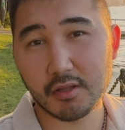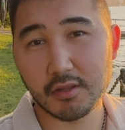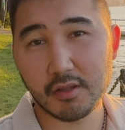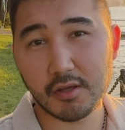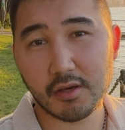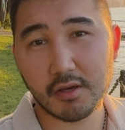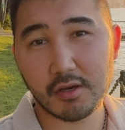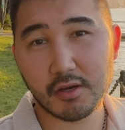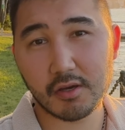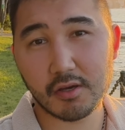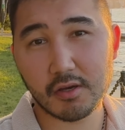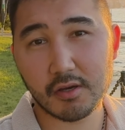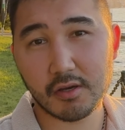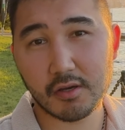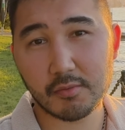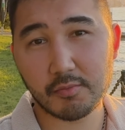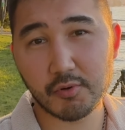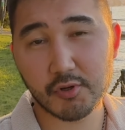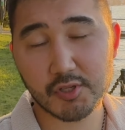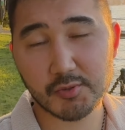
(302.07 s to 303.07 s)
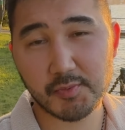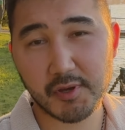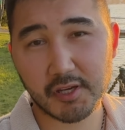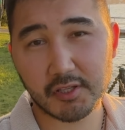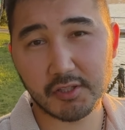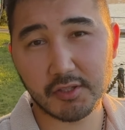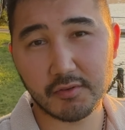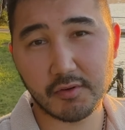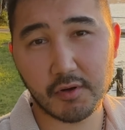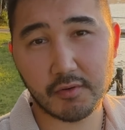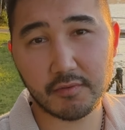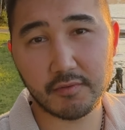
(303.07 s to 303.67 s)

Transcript: the perspective of